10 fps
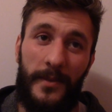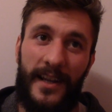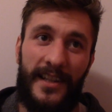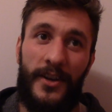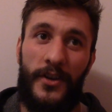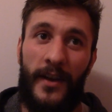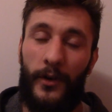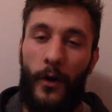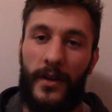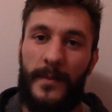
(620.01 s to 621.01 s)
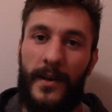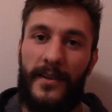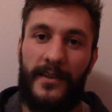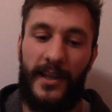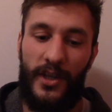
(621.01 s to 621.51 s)
because I know you have your own
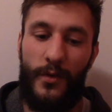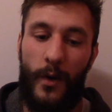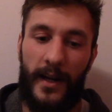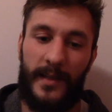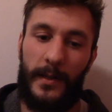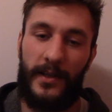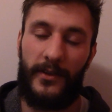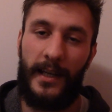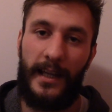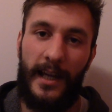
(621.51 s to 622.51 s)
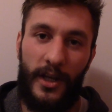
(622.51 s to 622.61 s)
experiences that you want to experience, right?